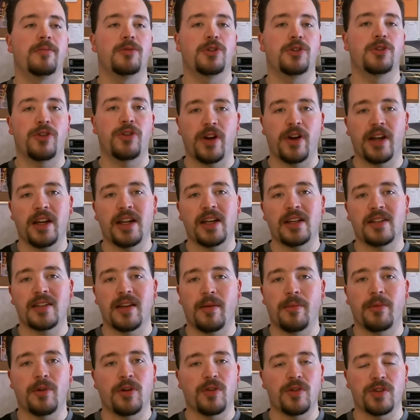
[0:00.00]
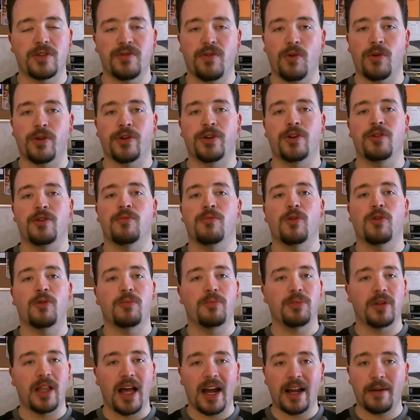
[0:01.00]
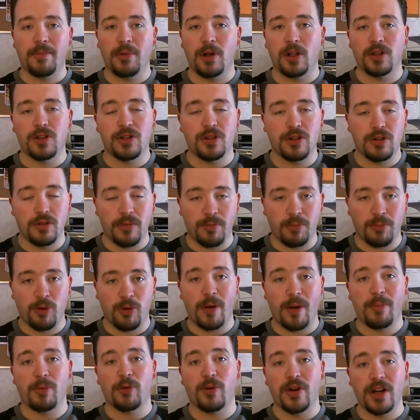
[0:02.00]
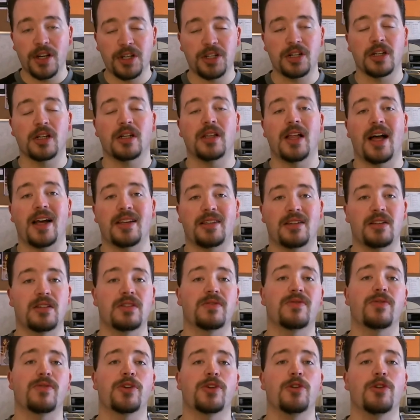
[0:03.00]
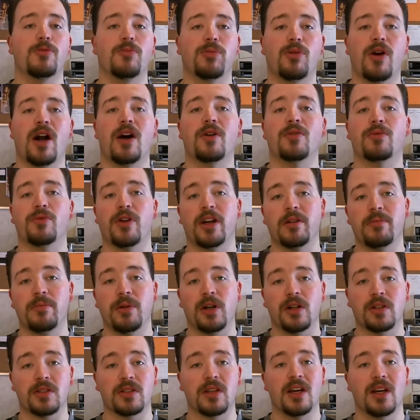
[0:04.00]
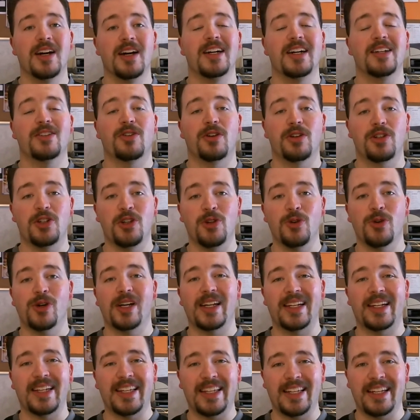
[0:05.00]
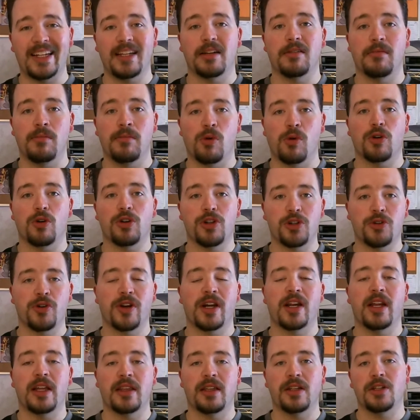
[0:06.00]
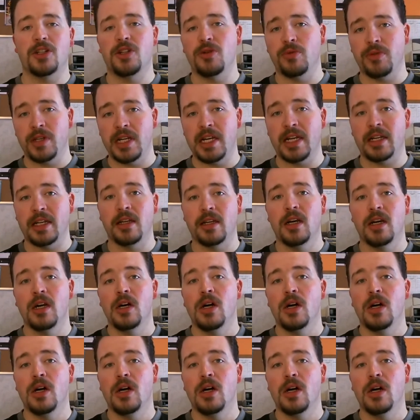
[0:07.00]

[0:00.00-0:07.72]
training seminars for you, more black belt preparation classes for you brown red belts, so that you can get more training that you need.